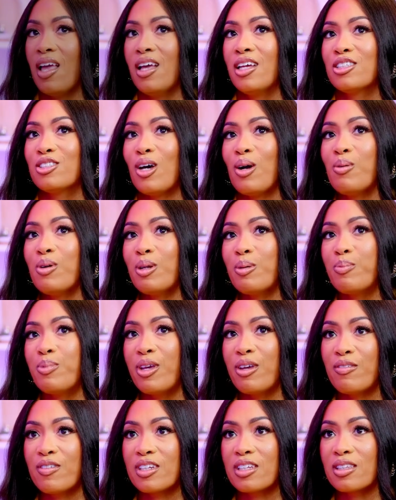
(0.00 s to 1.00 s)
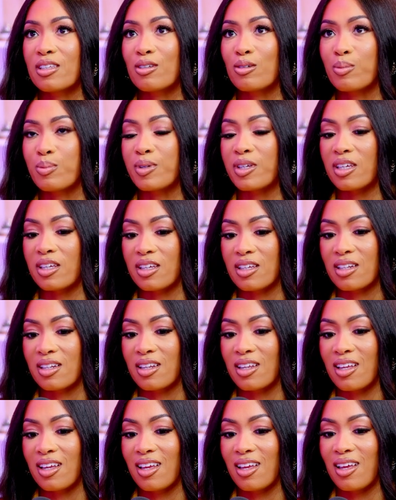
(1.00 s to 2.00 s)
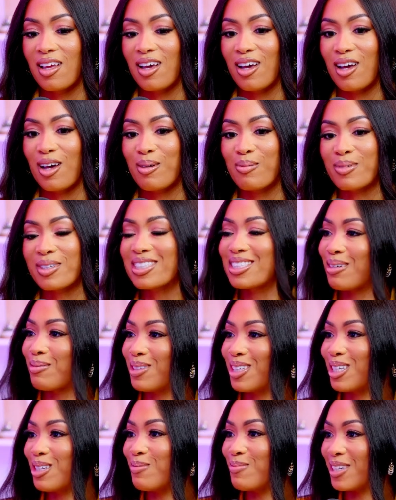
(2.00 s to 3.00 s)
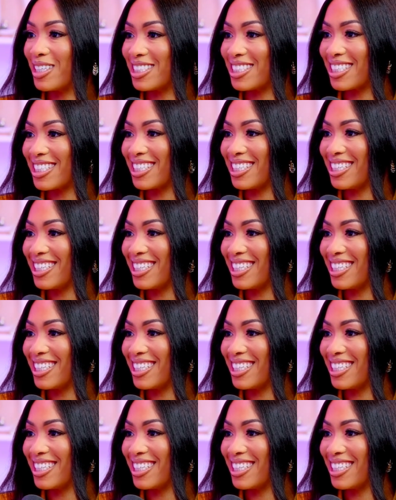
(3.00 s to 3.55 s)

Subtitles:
So I want to pivot a little bit. Something you mentioned